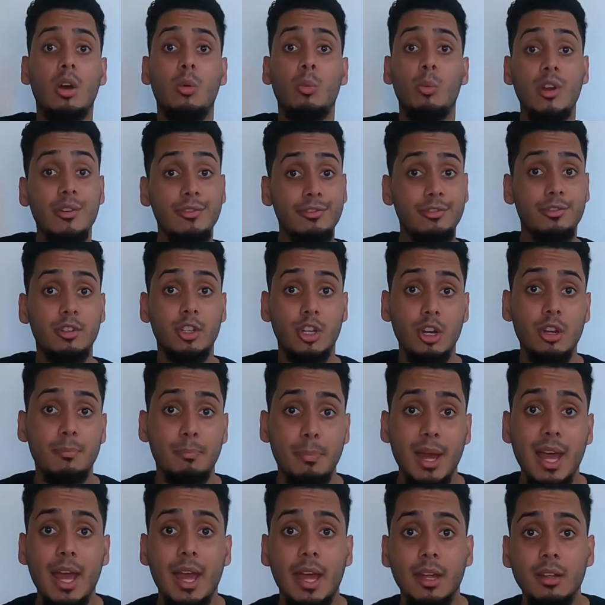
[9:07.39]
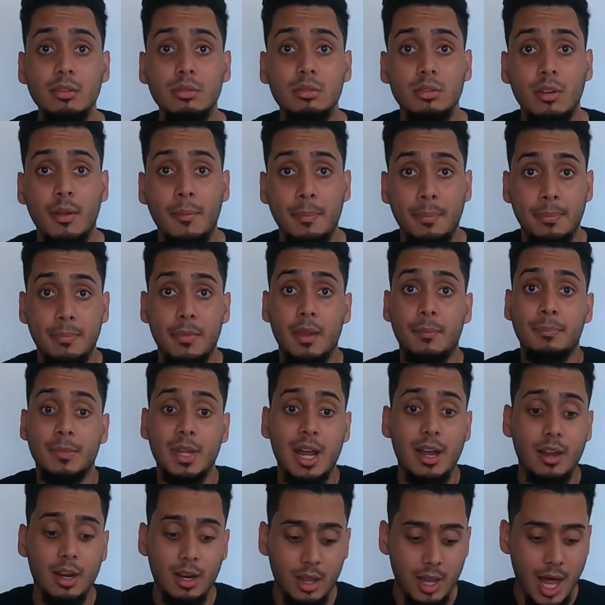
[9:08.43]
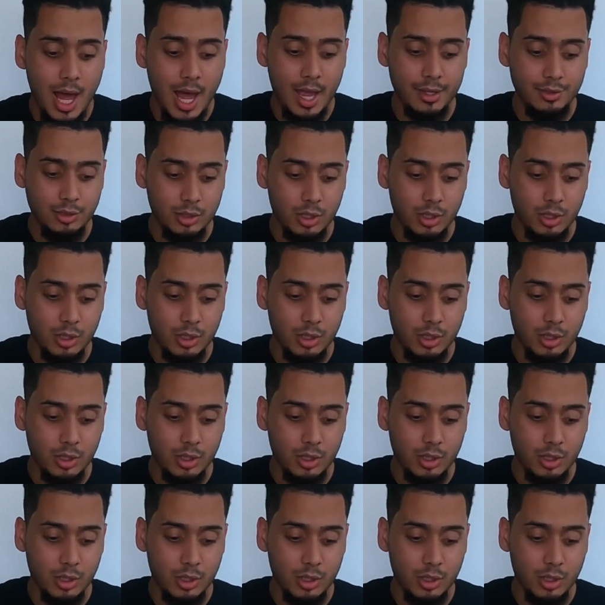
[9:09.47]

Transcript: with good pay, not gonna lie.